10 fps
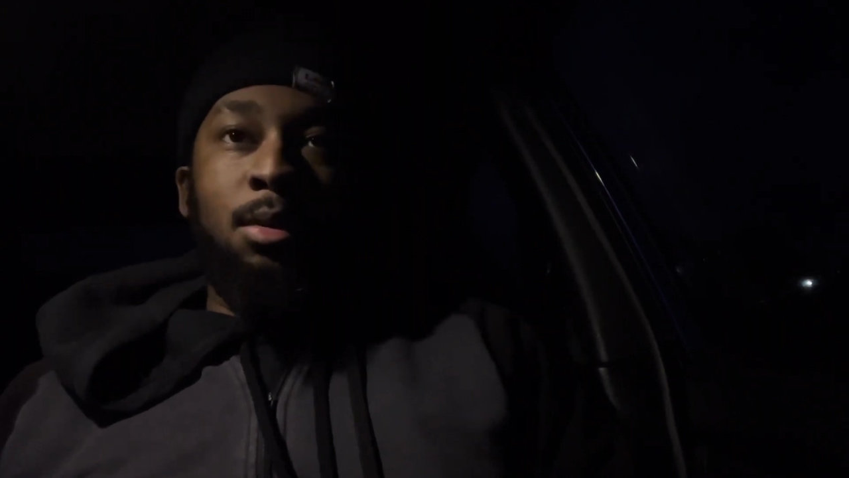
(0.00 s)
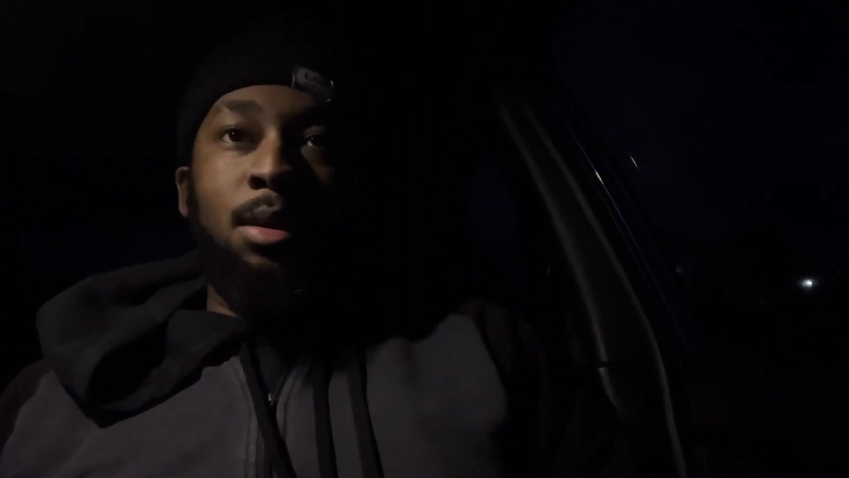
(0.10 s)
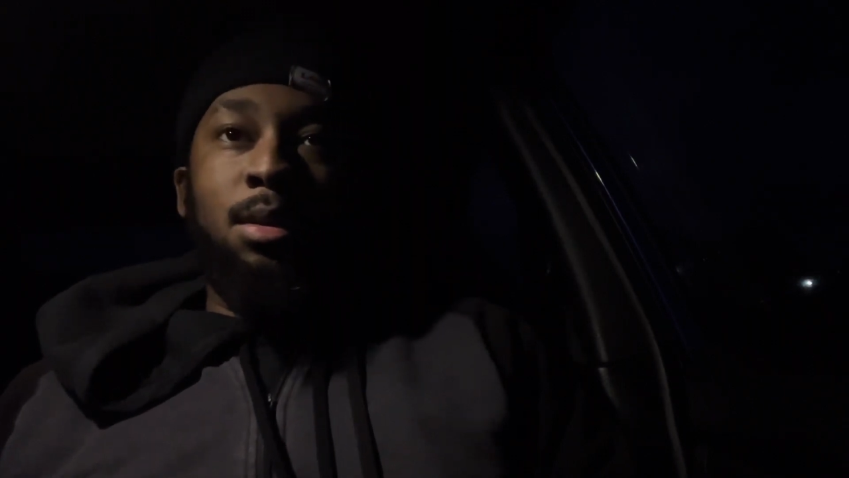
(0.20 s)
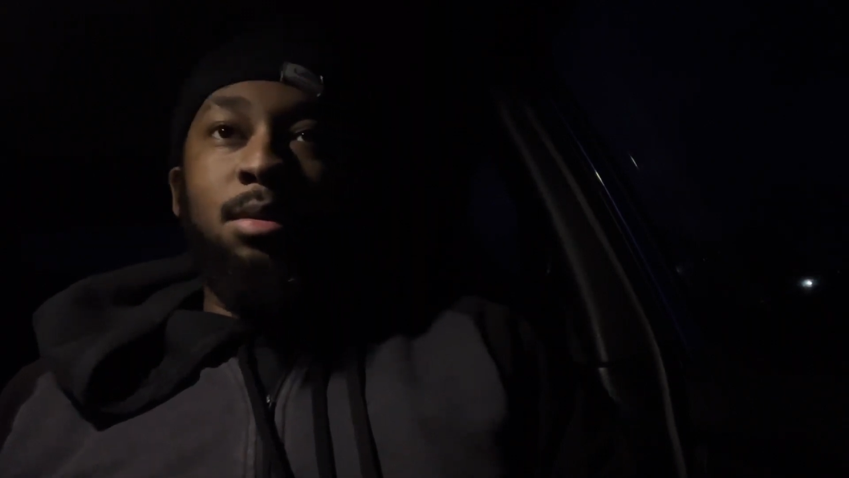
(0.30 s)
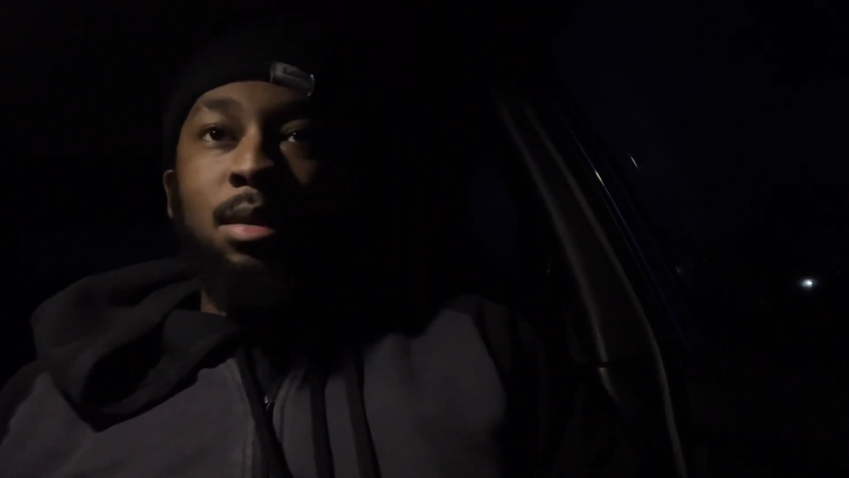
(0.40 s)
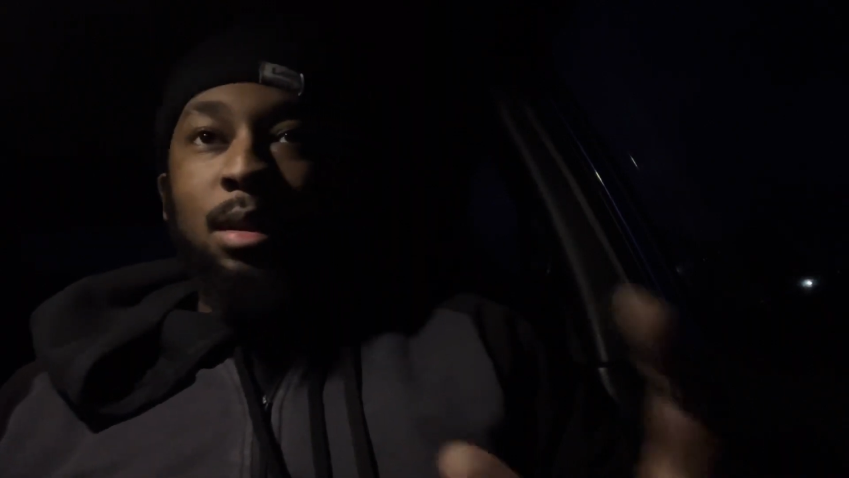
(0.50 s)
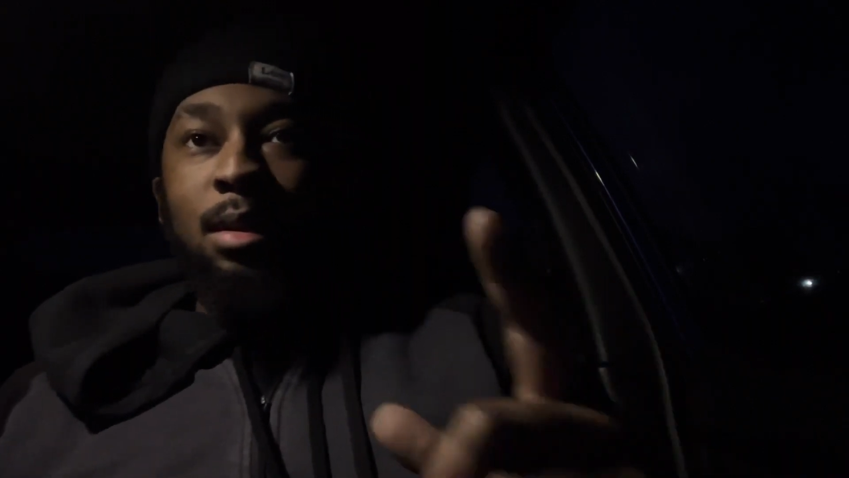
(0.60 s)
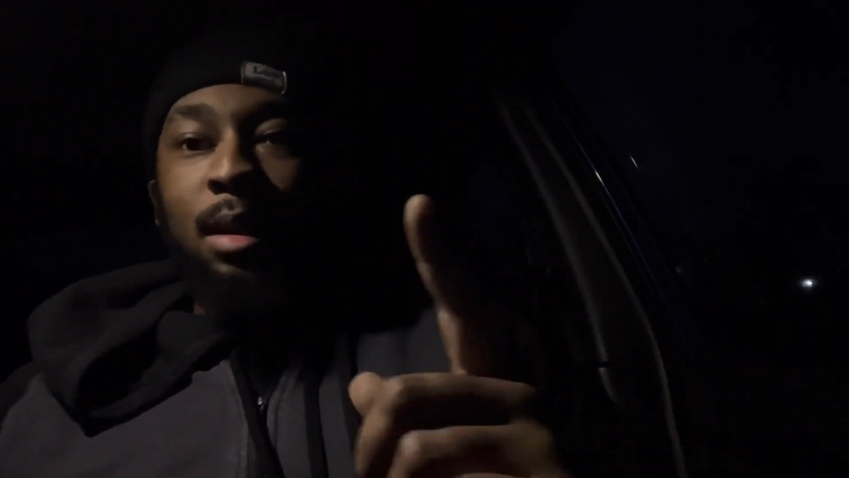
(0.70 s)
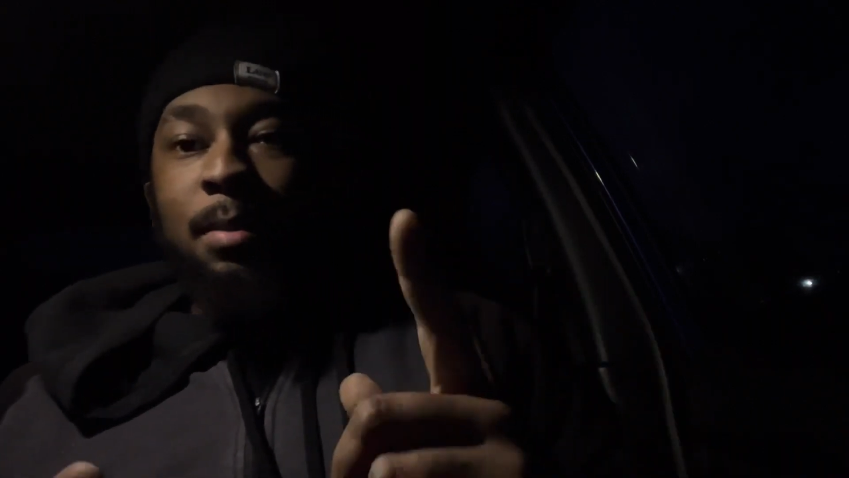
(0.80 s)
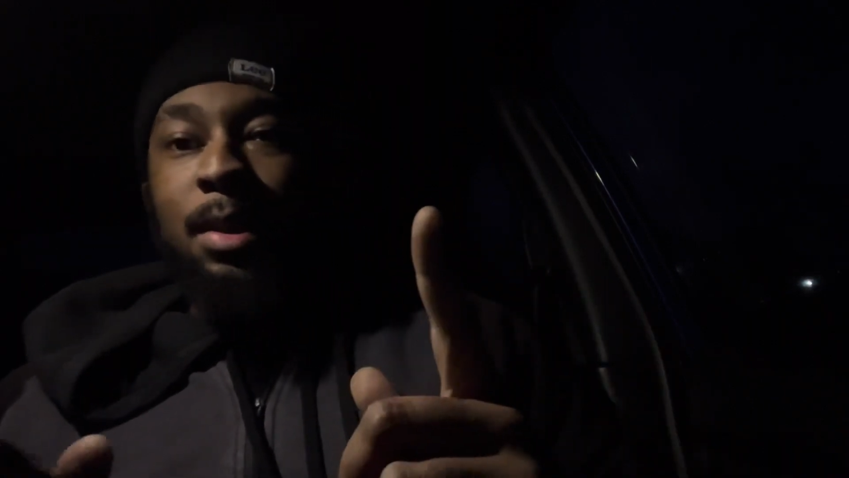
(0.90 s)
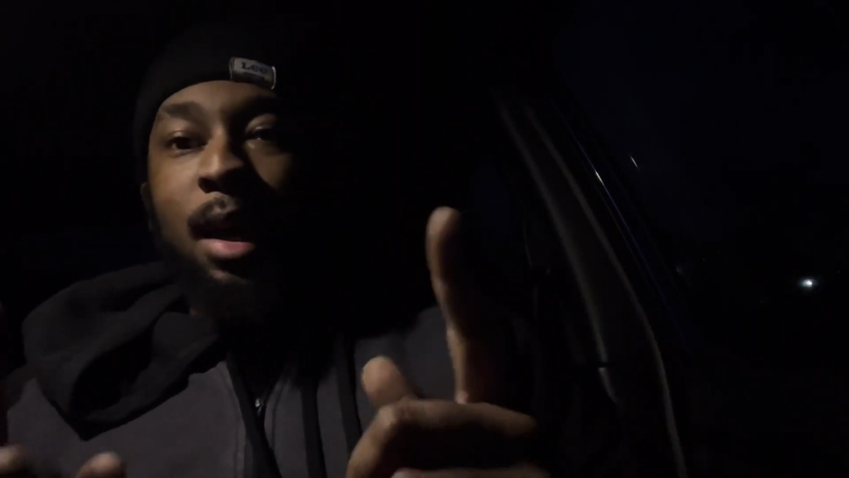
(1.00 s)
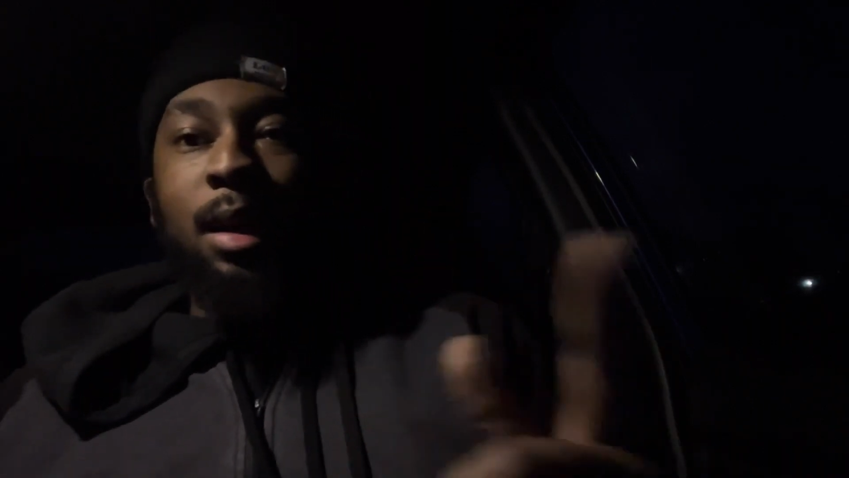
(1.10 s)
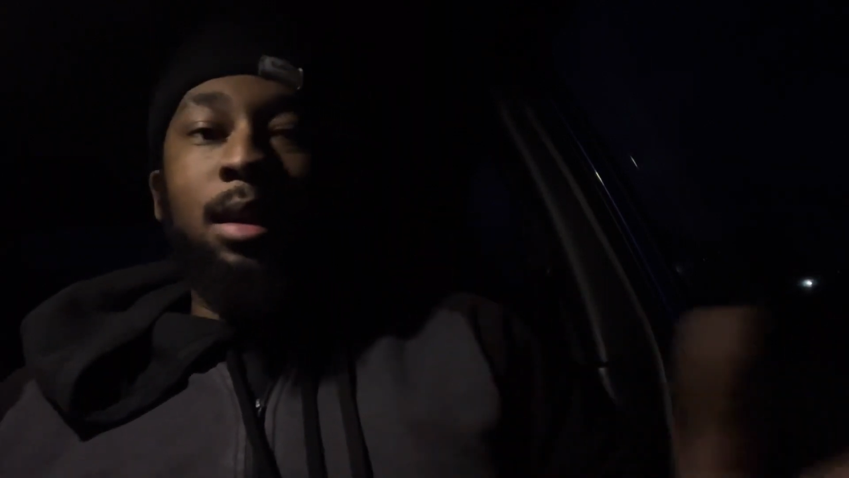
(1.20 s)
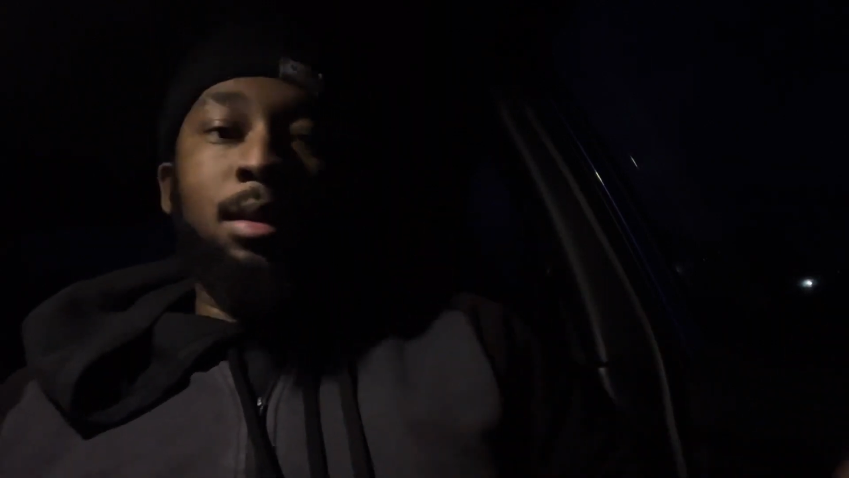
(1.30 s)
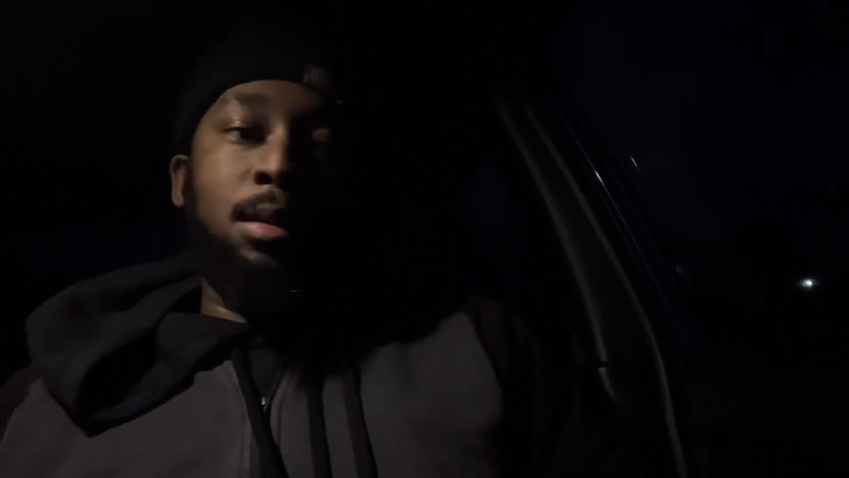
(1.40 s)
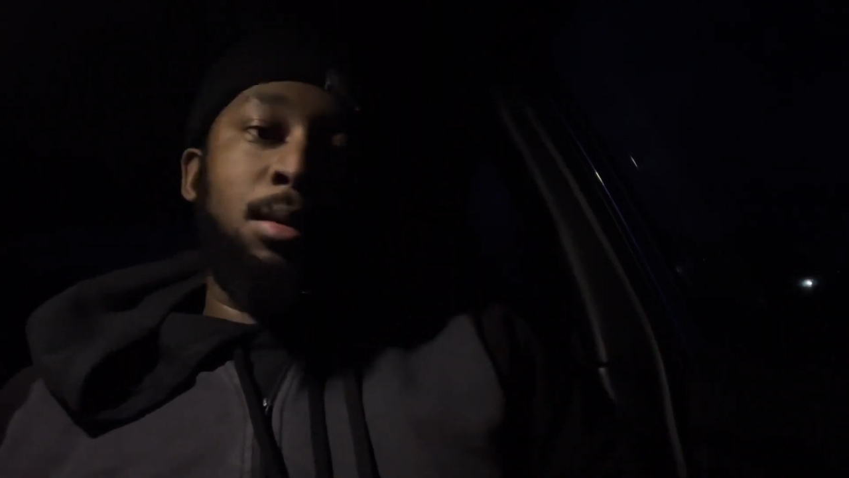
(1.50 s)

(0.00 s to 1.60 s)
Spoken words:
can use a deep socket.